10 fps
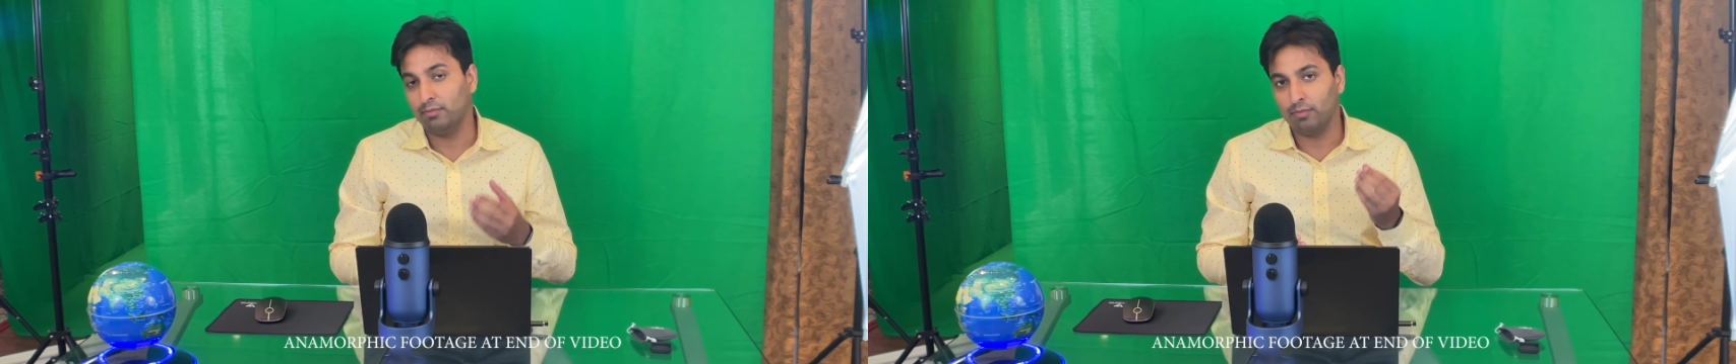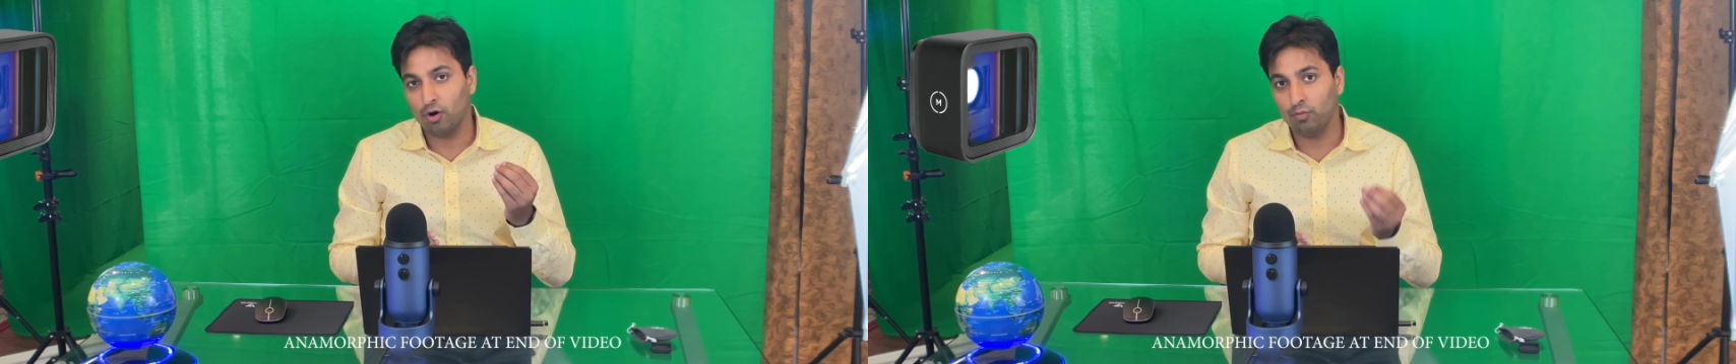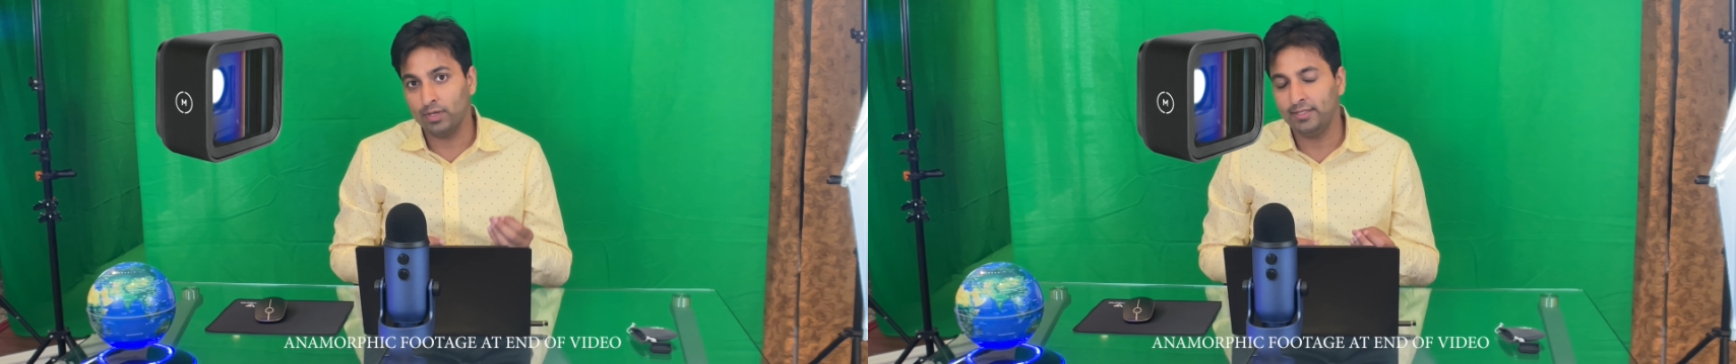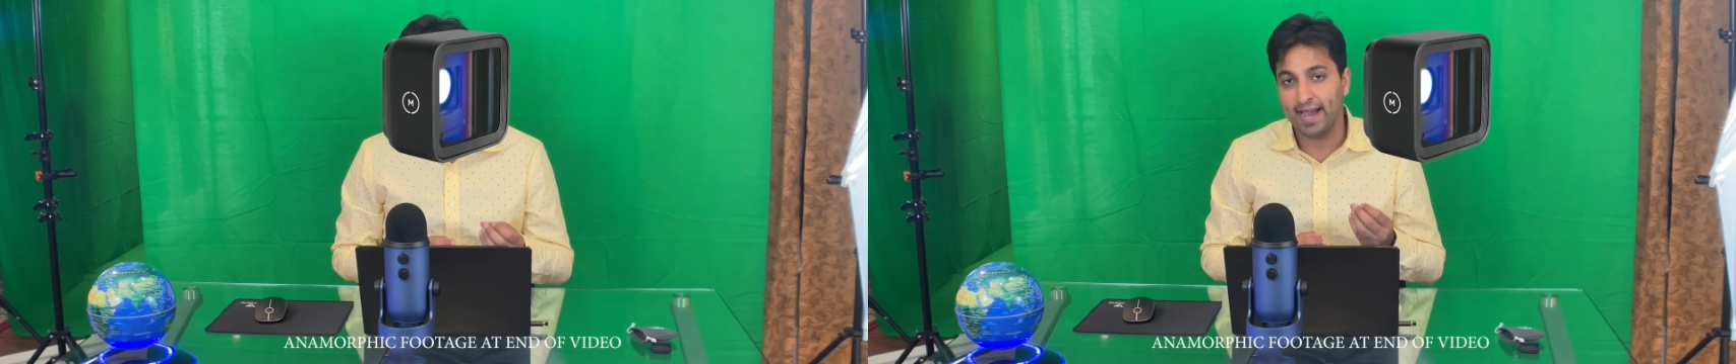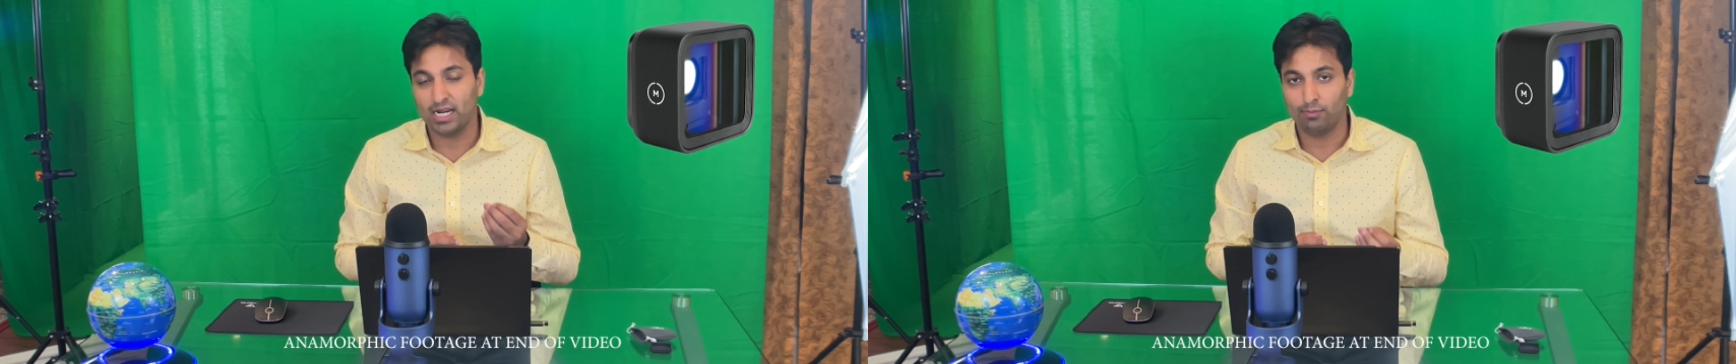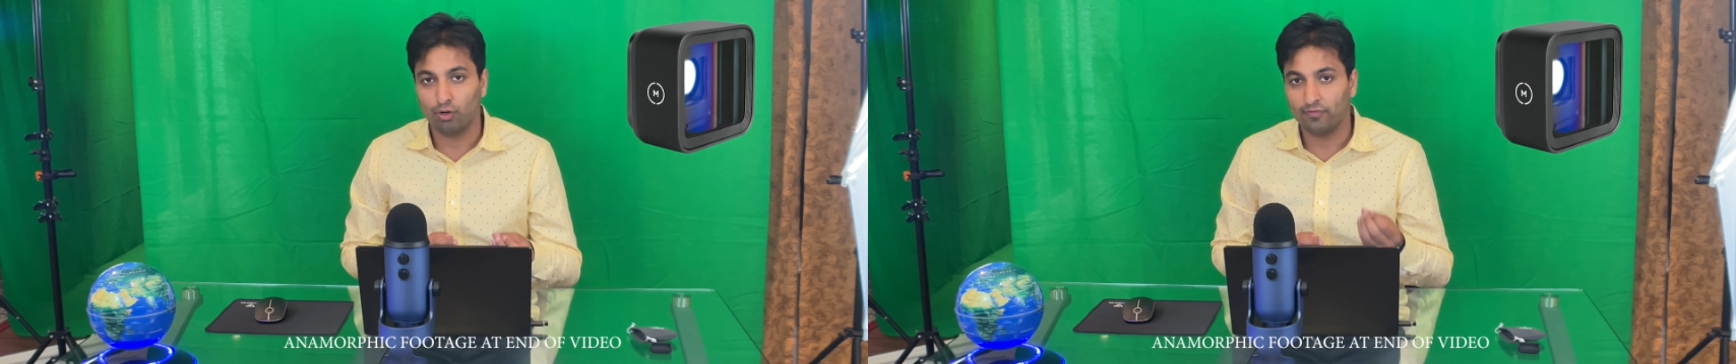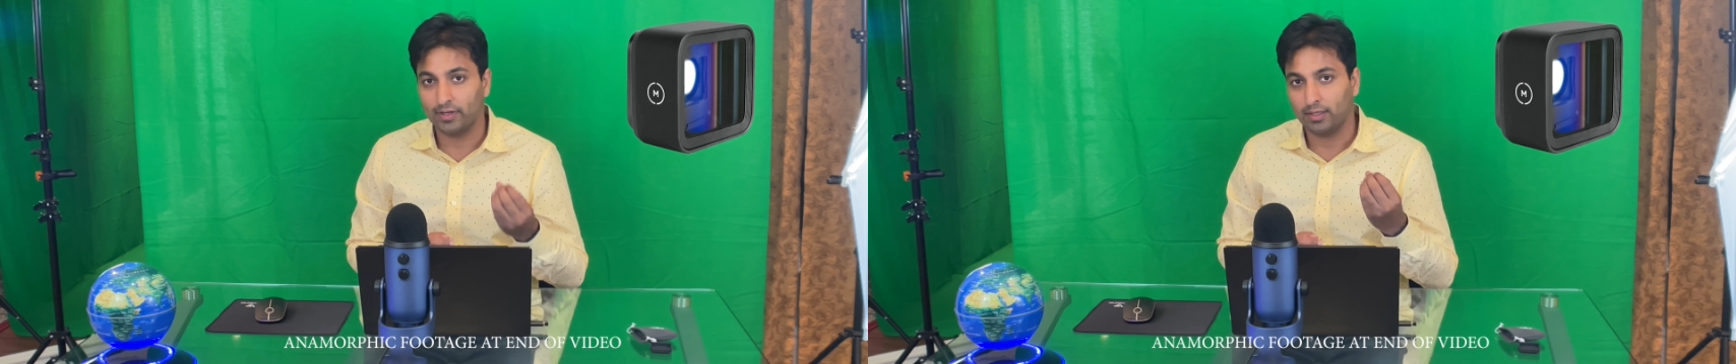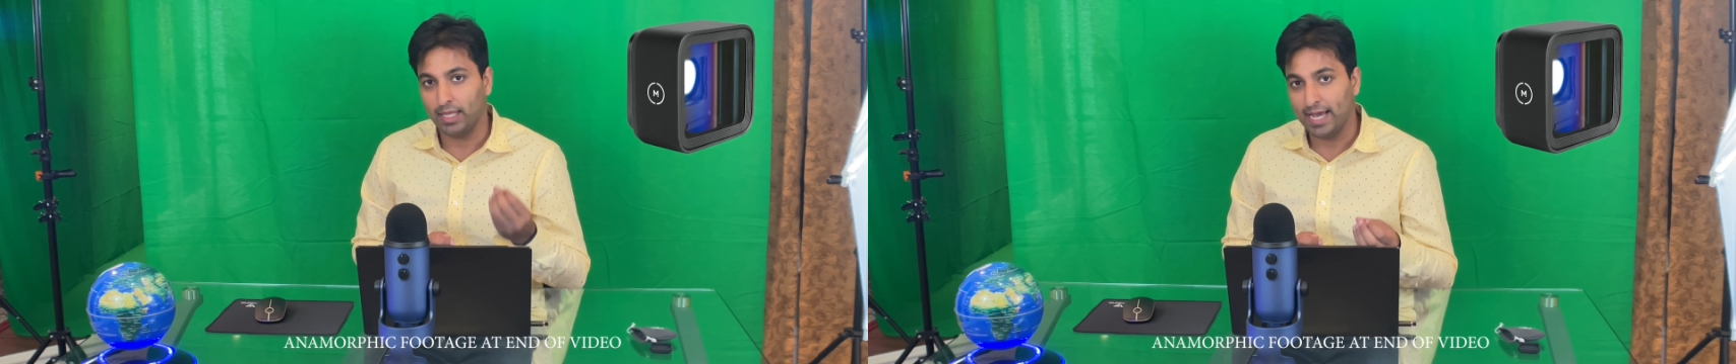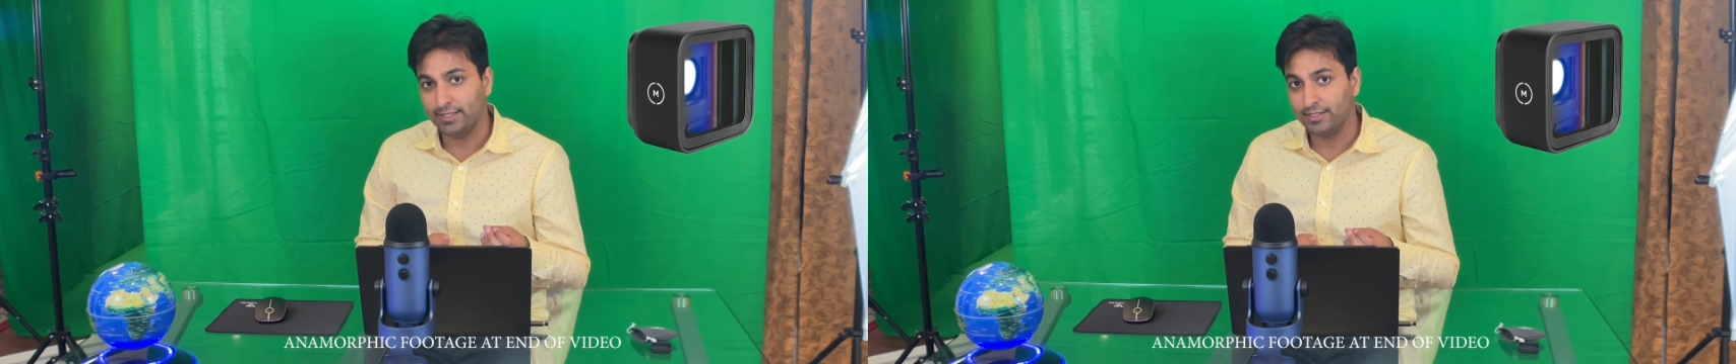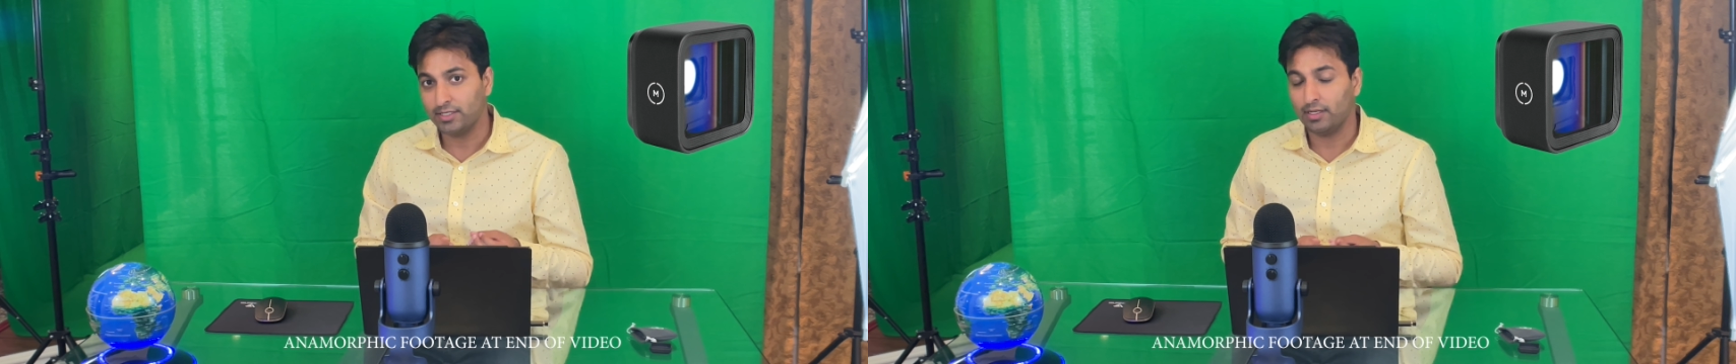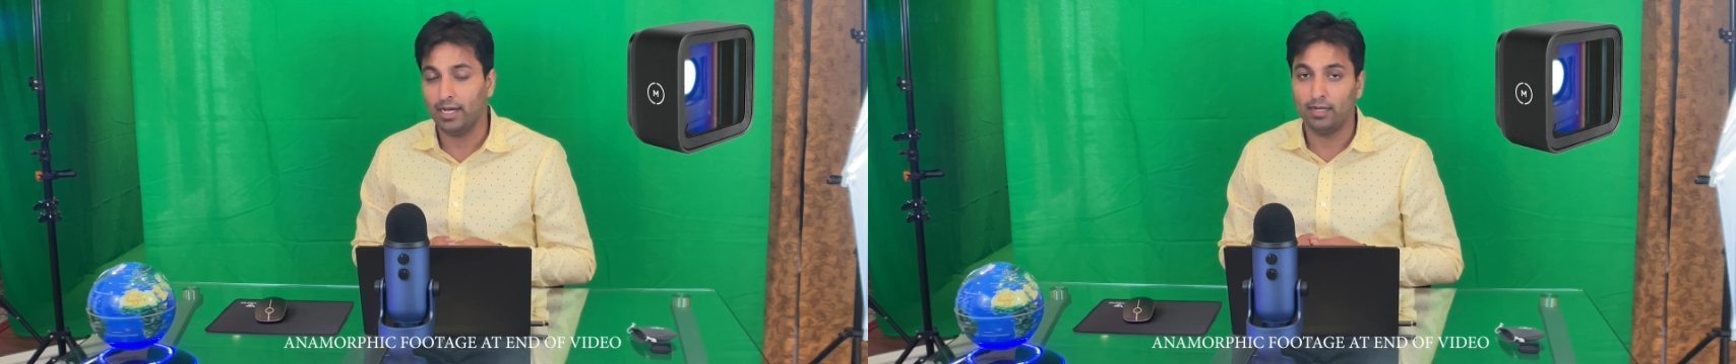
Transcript: Moment anamorphic lens,